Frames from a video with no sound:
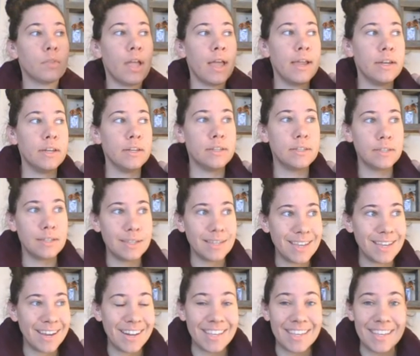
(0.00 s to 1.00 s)

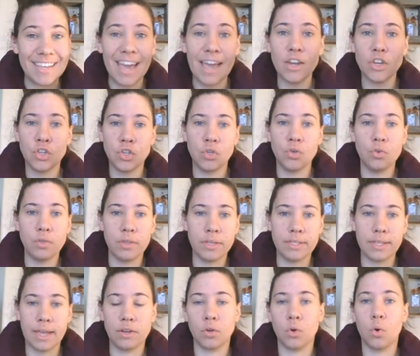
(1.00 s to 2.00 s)
of get to
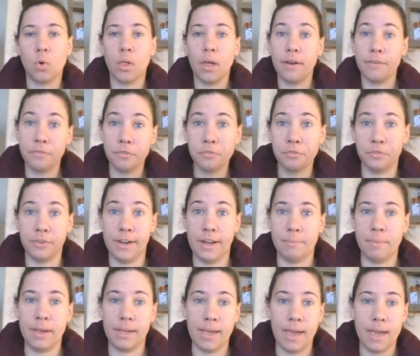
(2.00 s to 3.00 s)
this end goal of
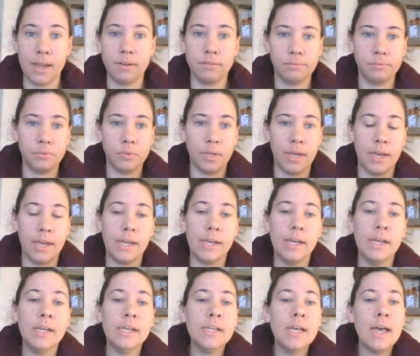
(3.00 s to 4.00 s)
freedom again. Okay,
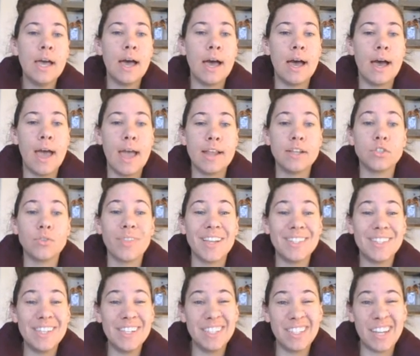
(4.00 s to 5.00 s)
and so
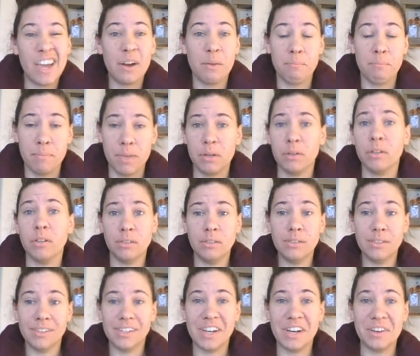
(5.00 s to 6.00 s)
that's the entire middle
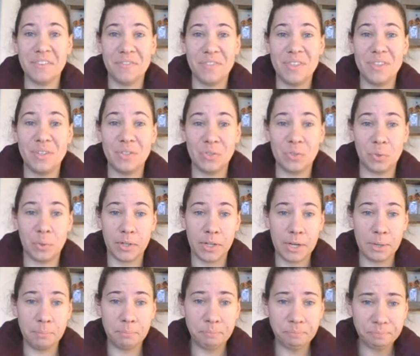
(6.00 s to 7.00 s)
of this
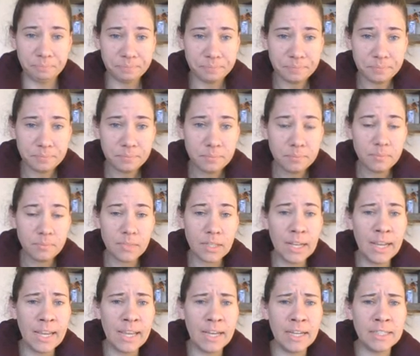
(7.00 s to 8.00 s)
story.
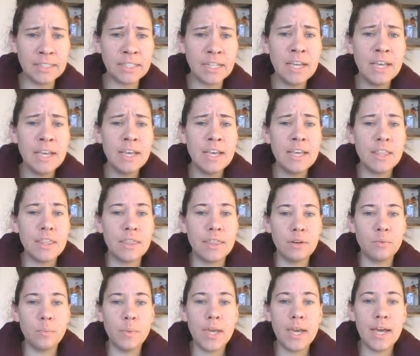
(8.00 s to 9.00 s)
And
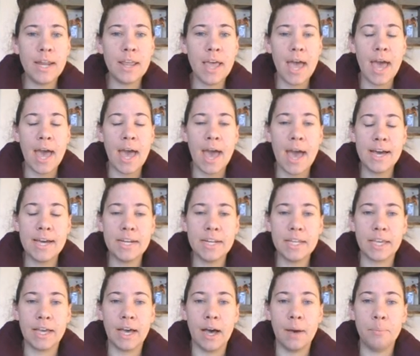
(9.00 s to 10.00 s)
then we kind of had
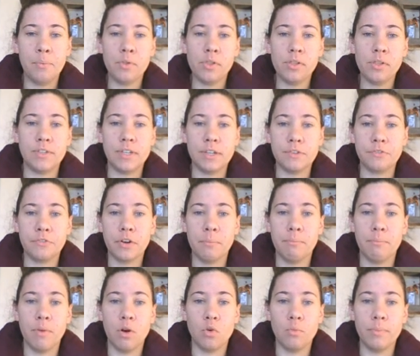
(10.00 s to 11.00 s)
a couple of
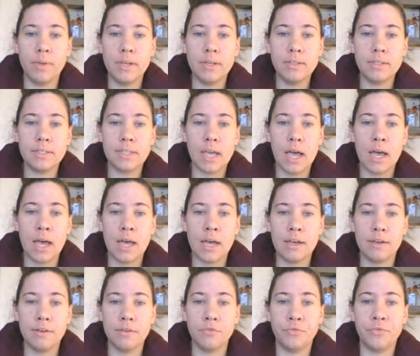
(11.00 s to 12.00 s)
different moments
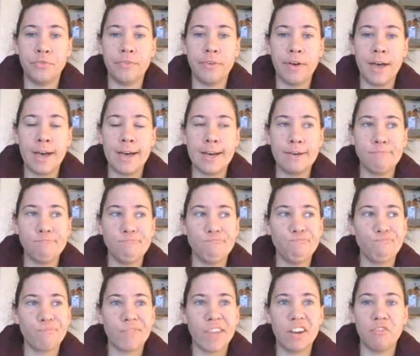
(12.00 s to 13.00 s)
of
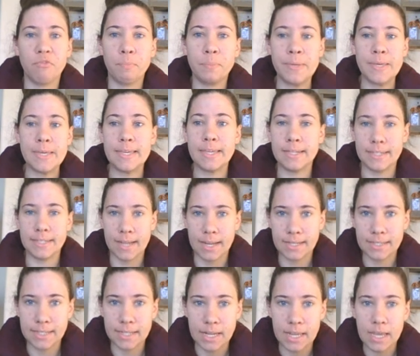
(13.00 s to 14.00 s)
kind of peak
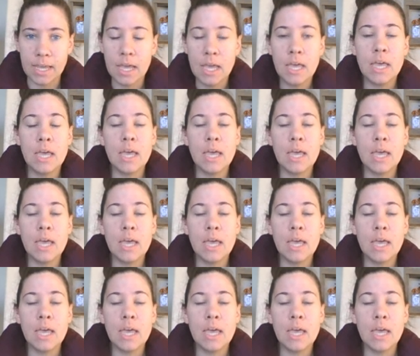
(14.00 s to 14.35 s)
intensity